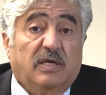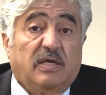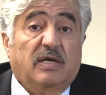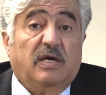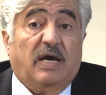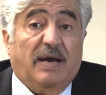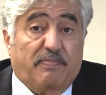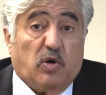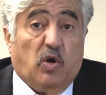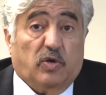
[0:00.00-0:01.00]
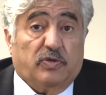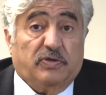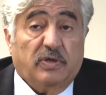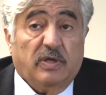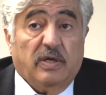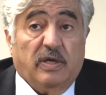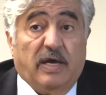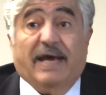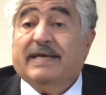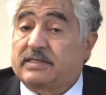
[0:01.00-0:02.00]
abroad,
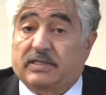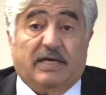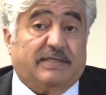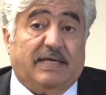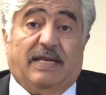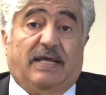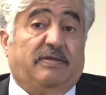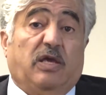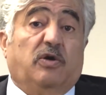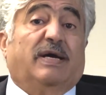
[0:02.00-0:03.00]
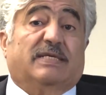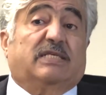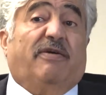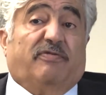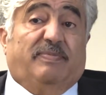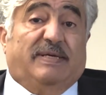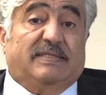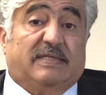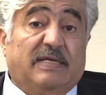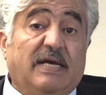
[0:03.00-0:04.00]
and certainly the US
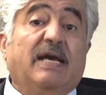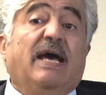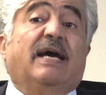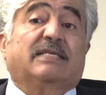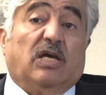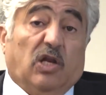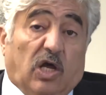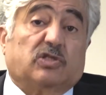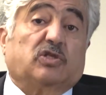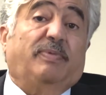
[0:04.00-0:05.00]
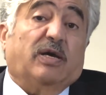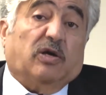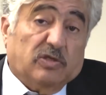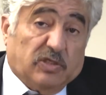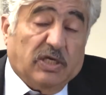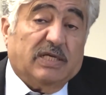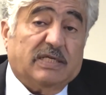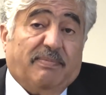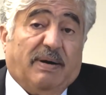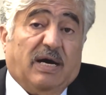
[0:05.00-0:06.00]
government, has a lot to be concerned
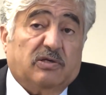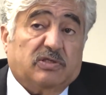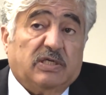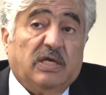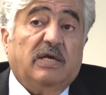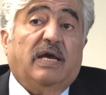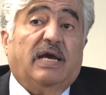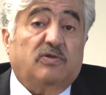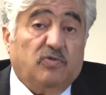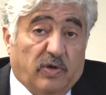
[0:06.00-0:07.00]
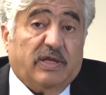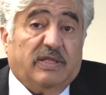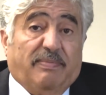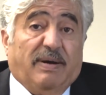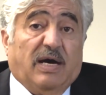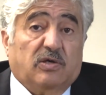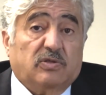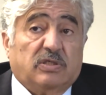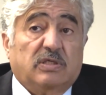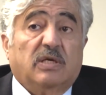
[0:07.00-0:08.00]
about and worried
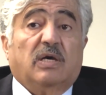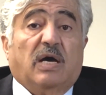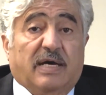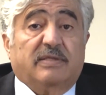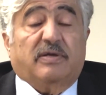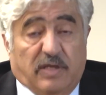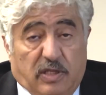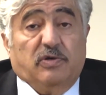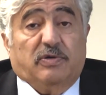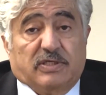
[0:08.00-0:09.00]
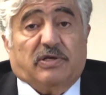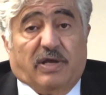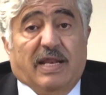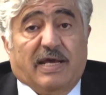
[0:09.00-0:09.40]
about under the new Israeli